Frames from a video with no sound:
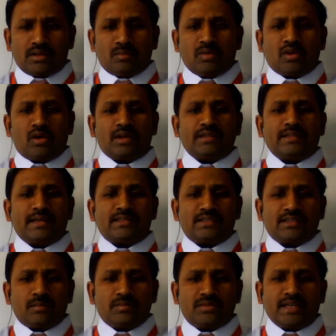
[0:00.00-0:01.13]
because that
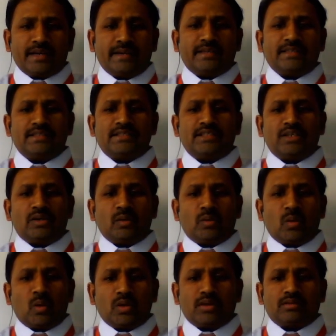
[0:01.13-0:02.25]
subject is the
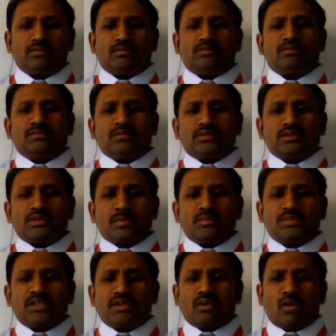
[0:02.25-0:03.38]
core
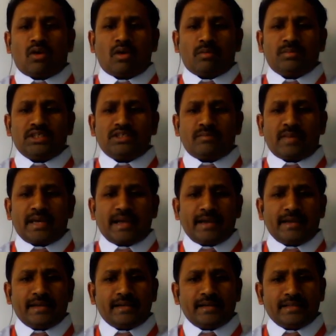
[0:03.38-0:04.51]
subject of the
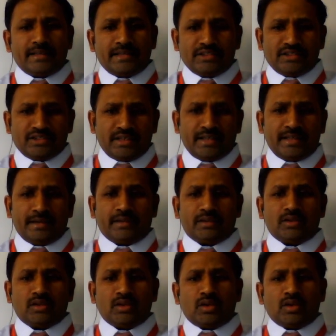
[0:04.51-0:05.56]
mechanical engineering.